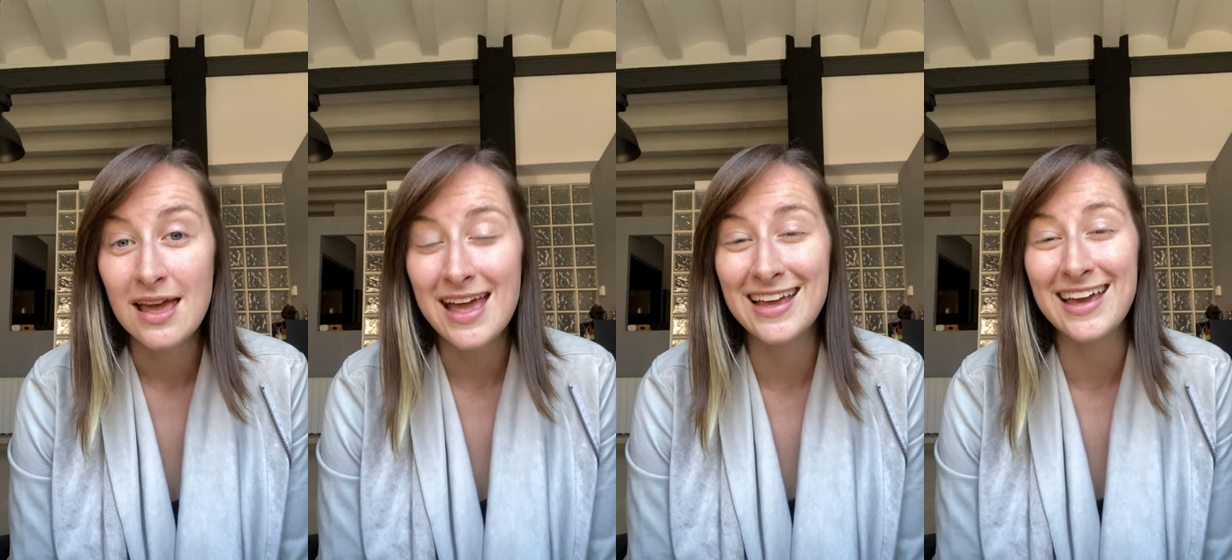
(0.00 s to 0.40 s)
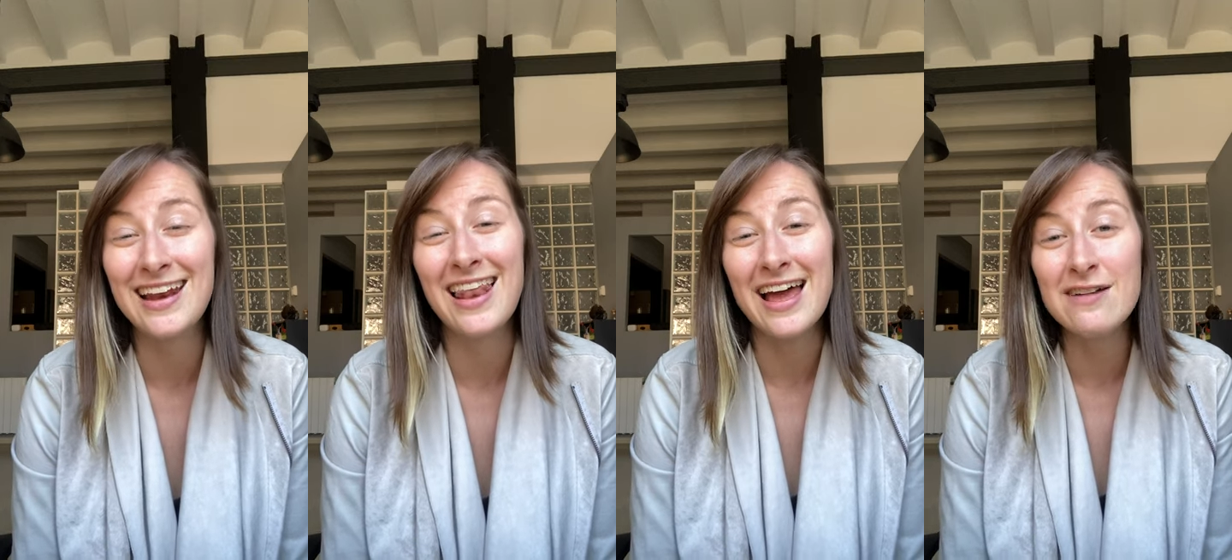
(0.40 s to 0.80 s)
and
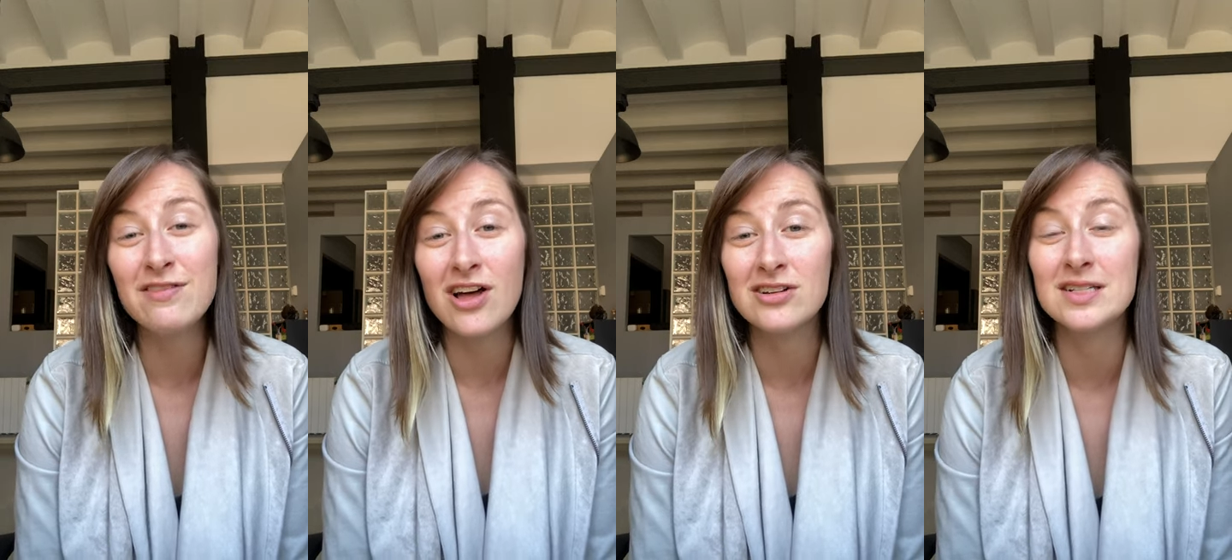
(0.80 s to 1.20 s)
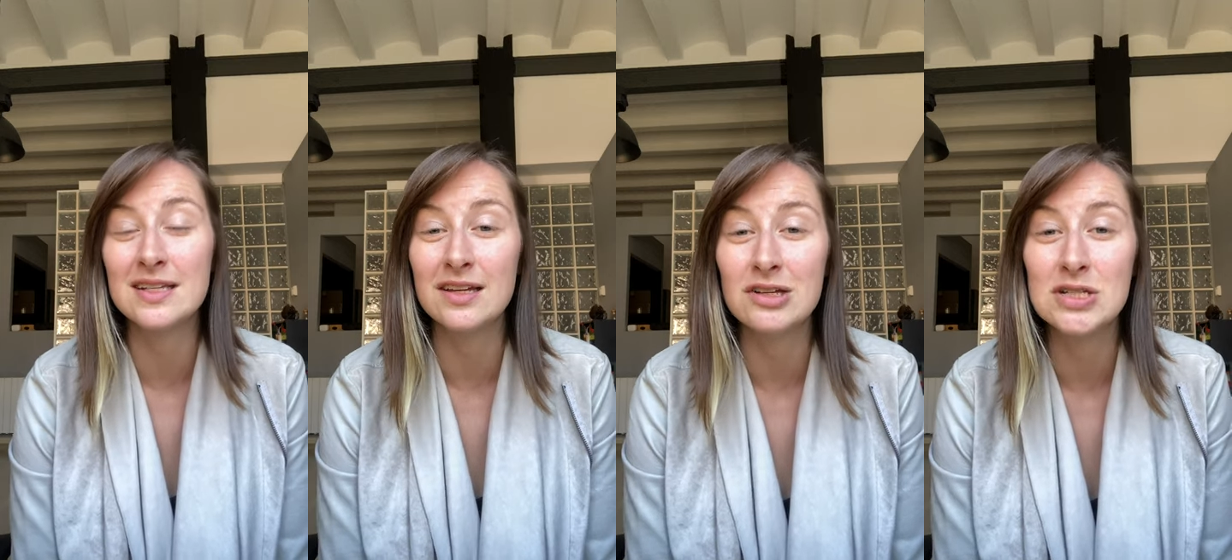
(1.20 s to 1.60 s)
gain lifelong
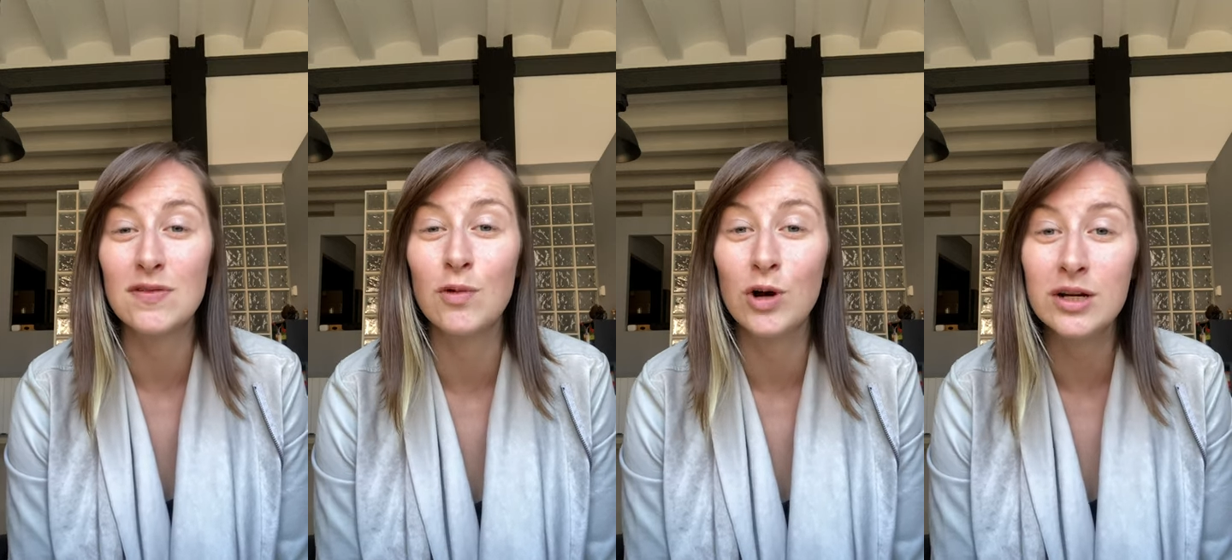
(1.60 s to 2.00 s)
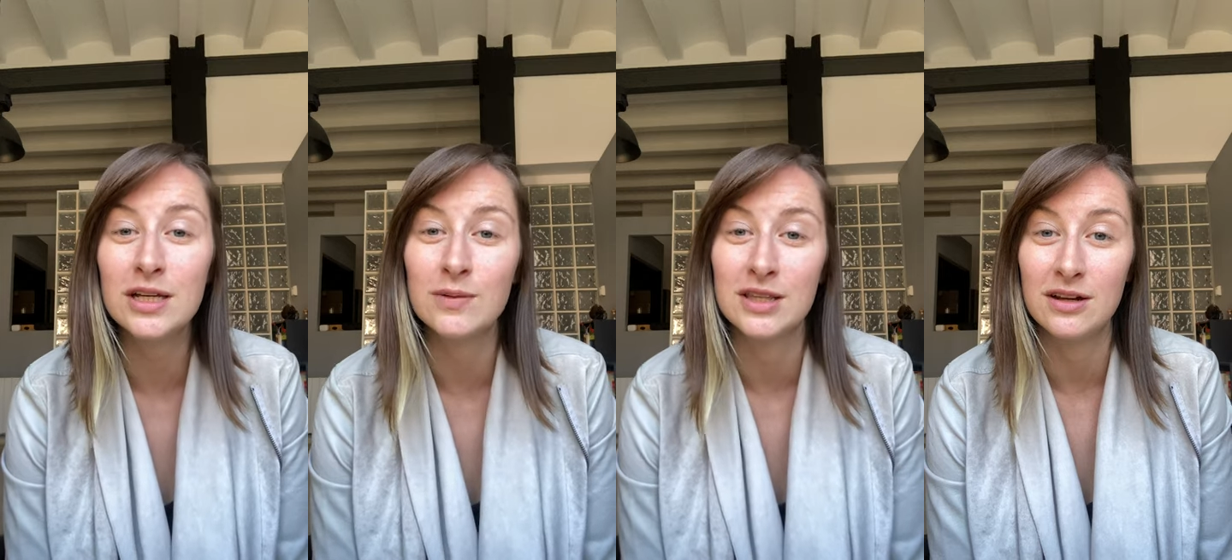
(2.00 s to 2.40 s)
skills for
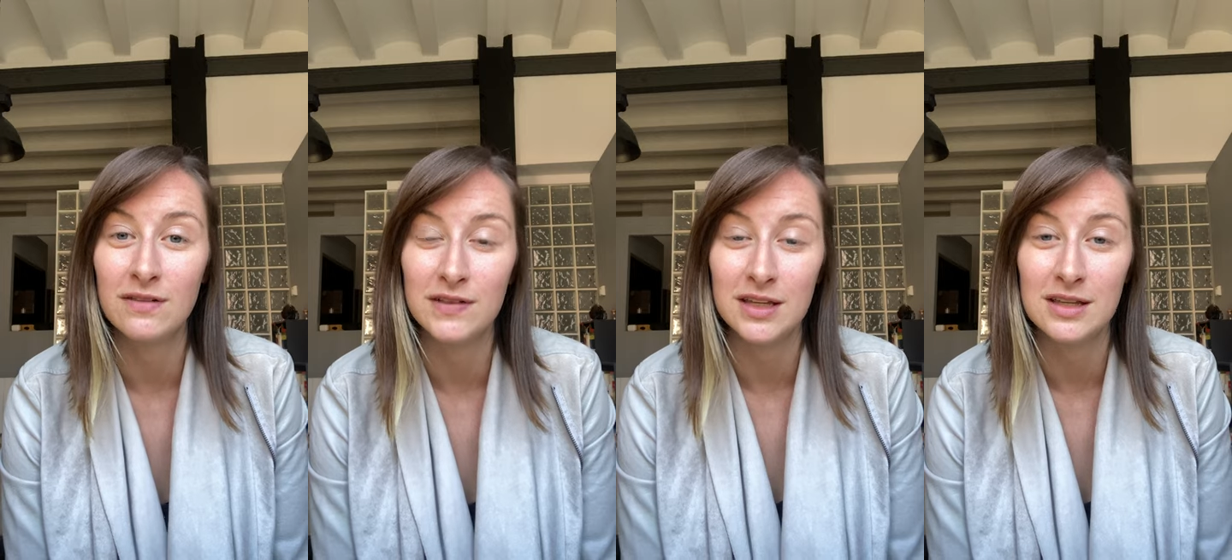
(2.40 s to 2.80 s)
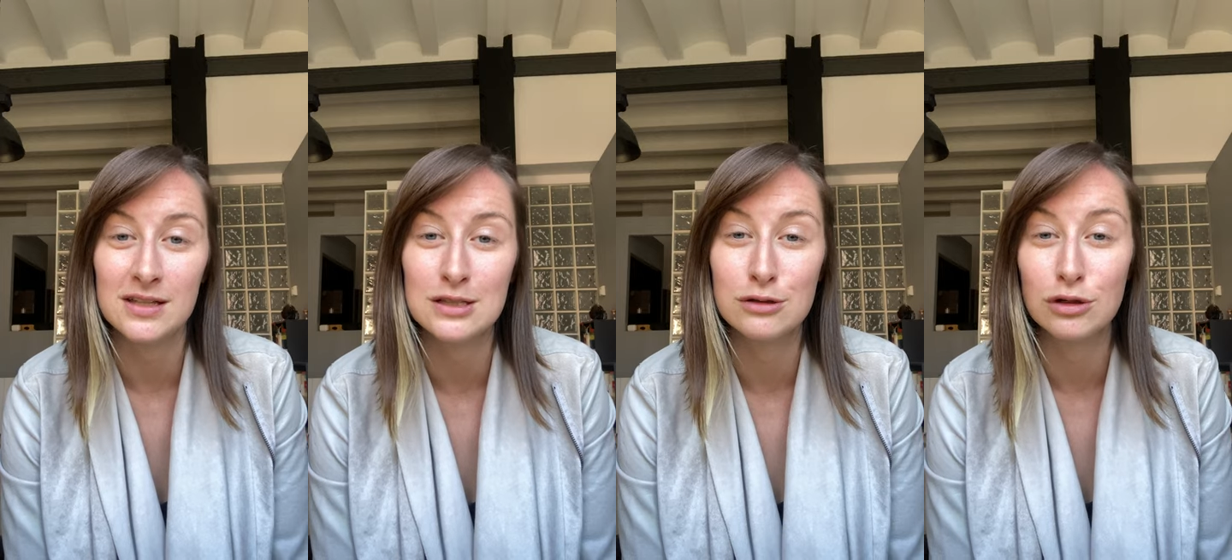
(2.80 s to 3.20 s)
working with their
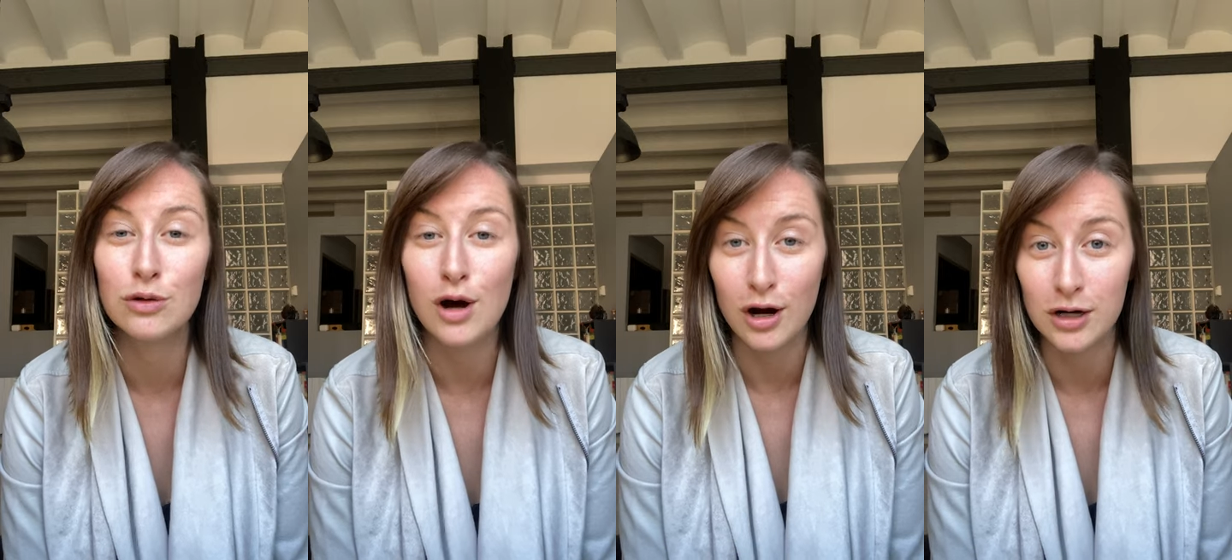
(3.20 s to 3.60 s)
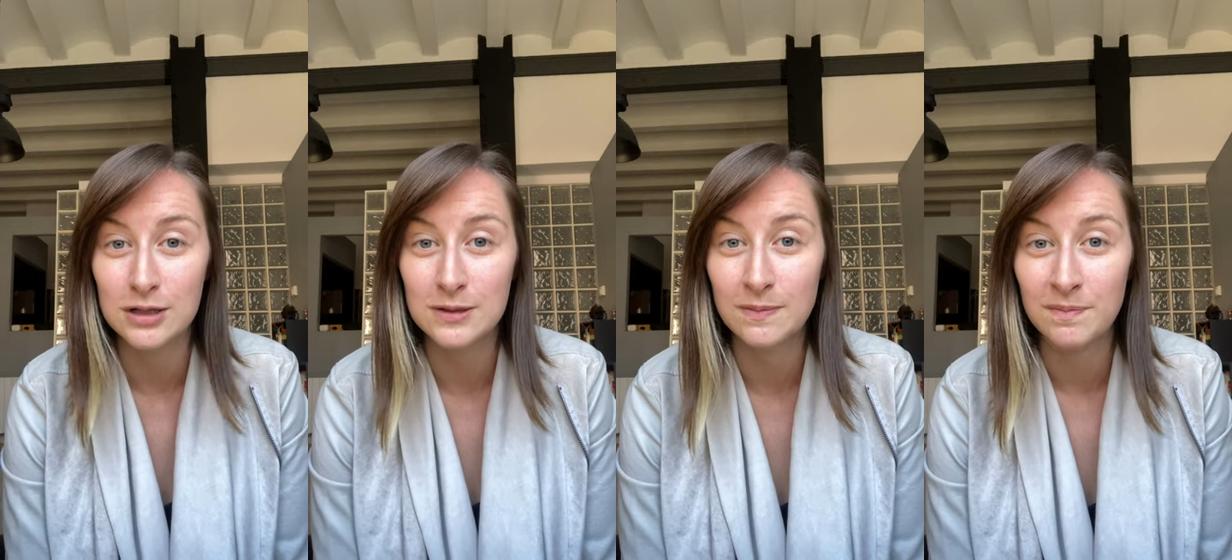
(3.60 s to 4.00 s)
feelings through art.